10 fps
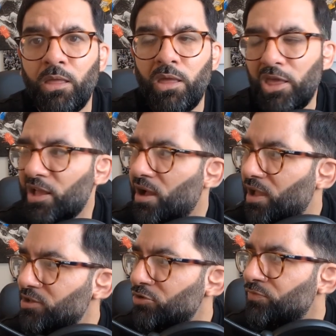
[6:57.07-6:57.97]
It
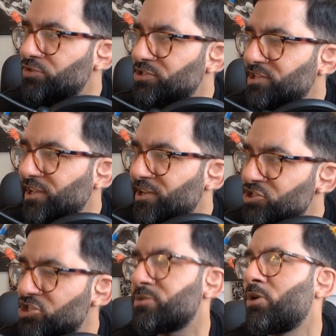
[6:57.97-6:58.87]
kind of
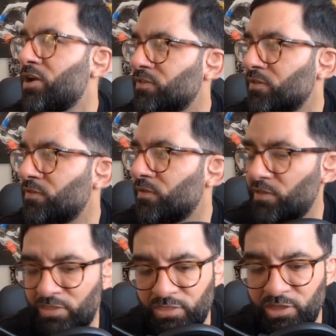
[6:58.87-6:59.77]
delegitimizes
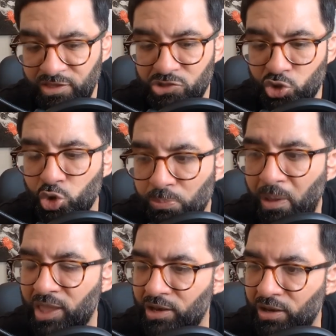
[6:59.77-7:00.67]
these two
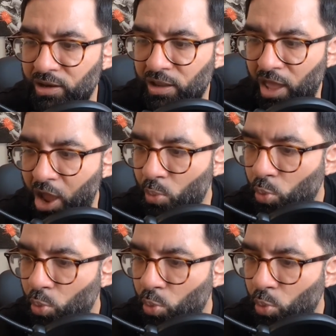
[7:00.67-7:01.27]
men and